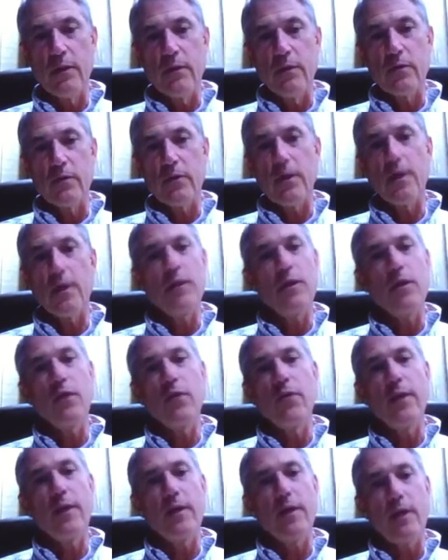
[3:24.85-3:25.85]
So not only
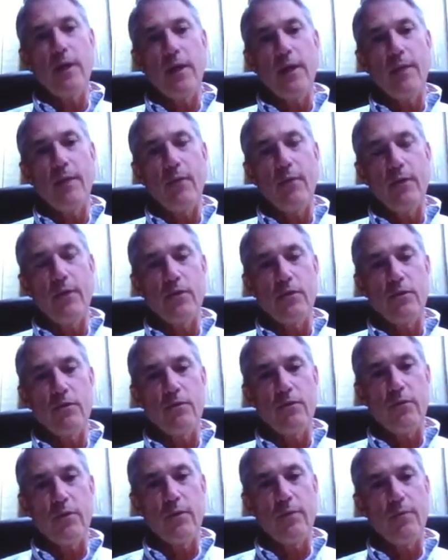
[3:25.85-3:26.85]
great
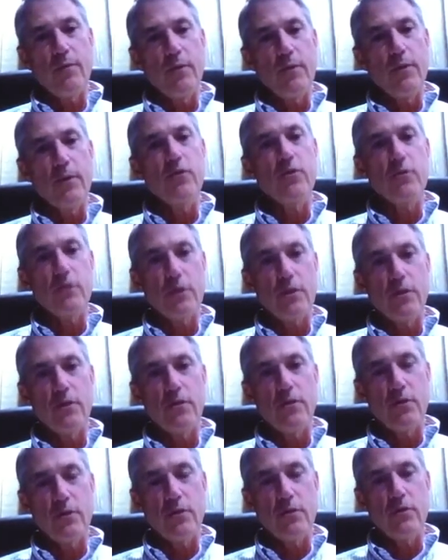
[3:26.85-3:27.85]
collaboration from the research
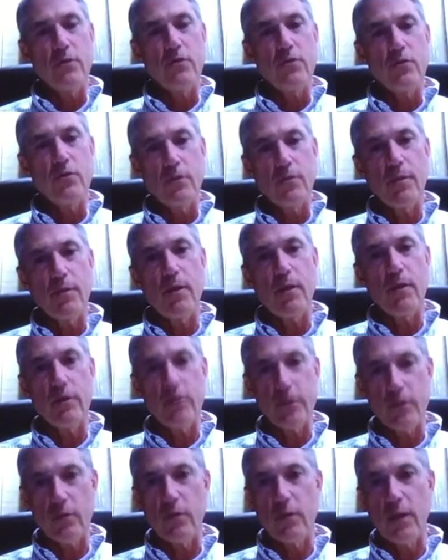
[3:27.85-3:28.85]
institutions, but
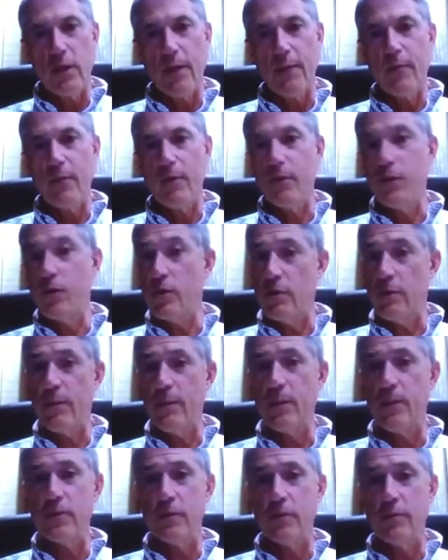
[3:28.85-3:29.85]
also collaboration
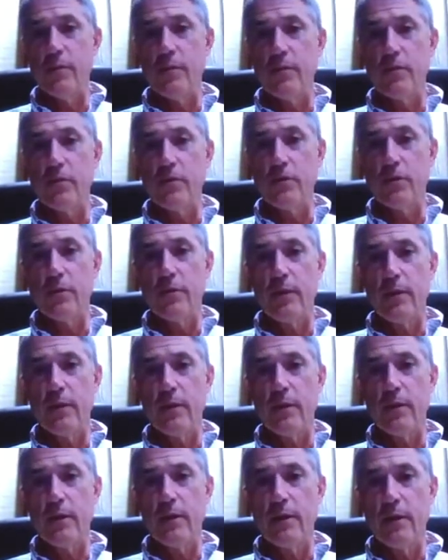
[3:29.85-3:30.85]
amongst the business
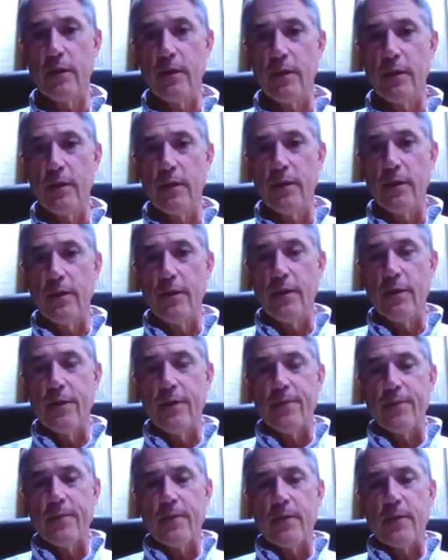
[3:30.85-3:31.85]
community.
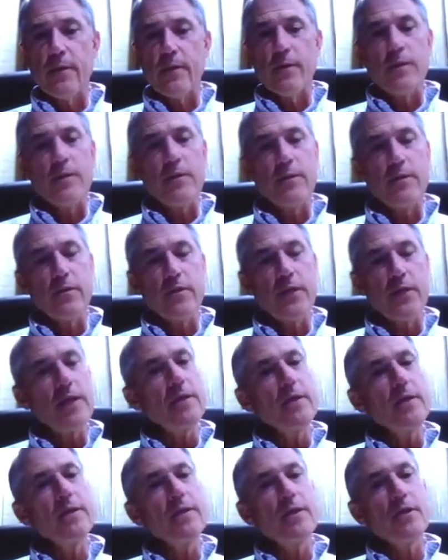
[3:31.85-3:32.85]
The
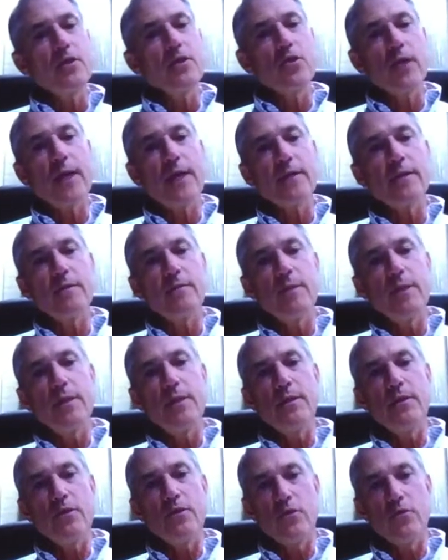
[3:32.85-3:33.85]
second thing that attracted
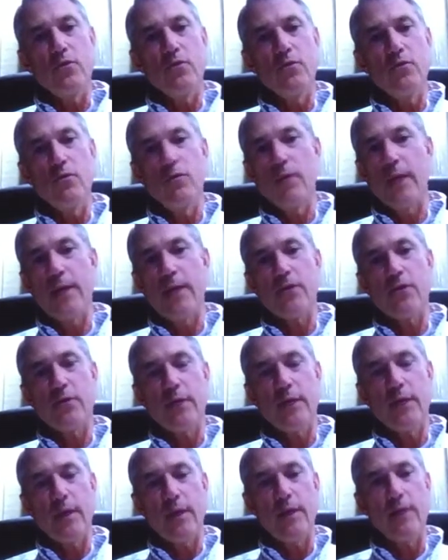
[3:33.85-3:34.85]
me to
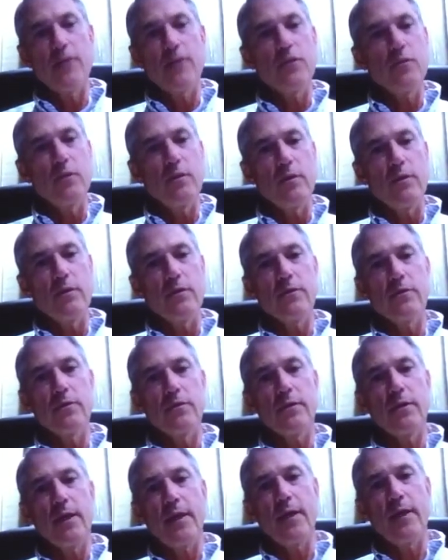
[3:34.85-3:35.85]
Answer ALS was,
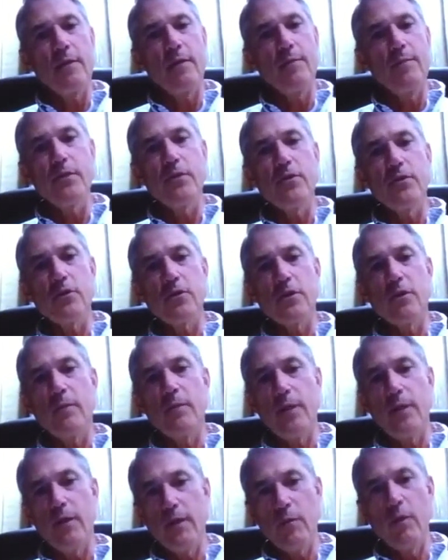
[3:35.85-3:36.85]
you know, in a business
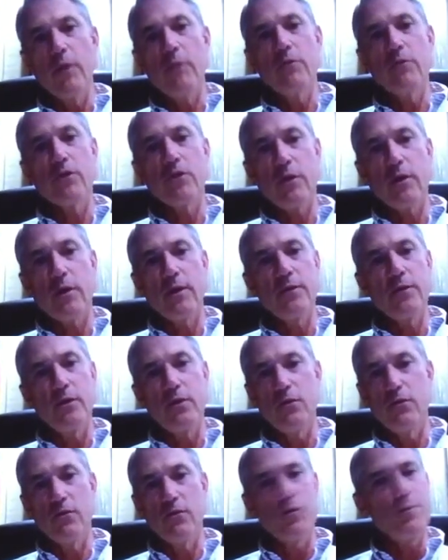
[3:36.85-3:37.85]
community, we were starting to
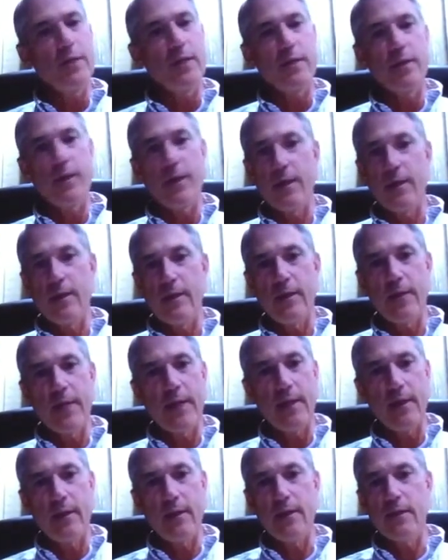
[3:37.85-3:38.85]
use big data and
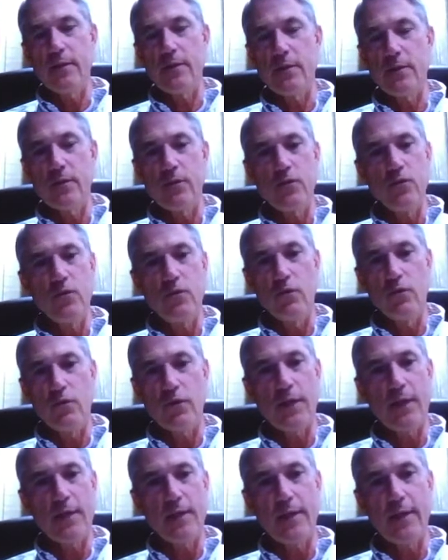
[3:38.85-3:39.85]
analytics and
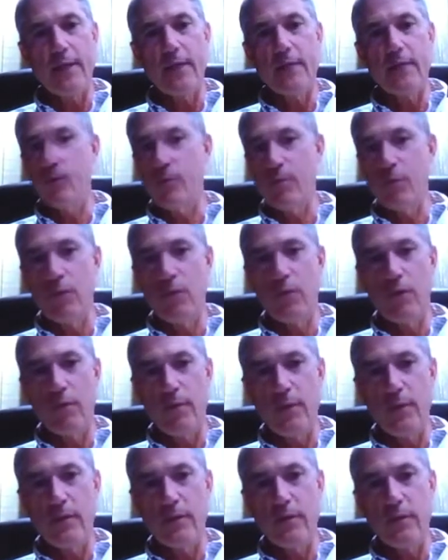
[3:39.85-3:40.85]
tools like that to improve our
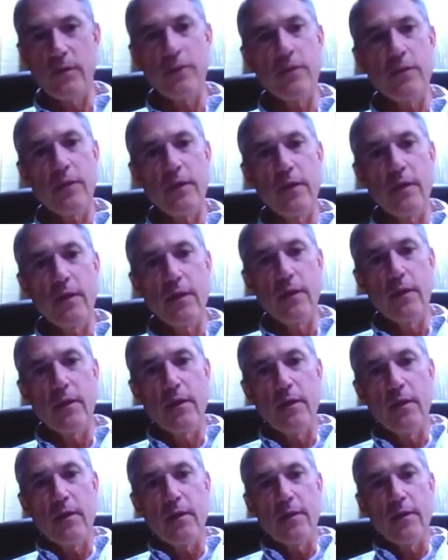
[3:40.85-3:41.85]
business.
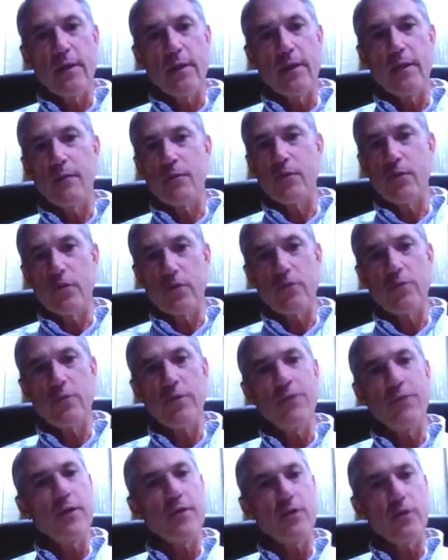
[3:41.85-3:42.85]
And it was just
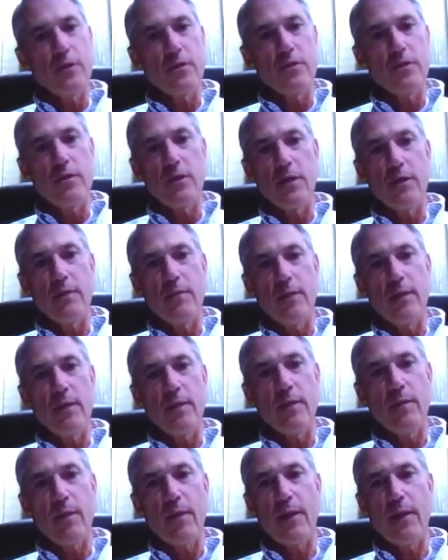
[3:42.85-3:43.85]
refreshing to see it
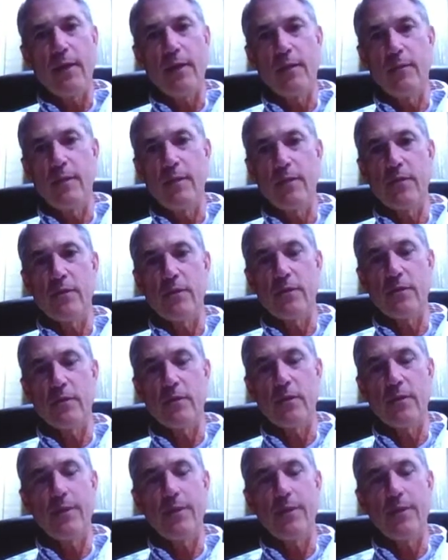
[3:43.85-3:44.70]
being applied to business.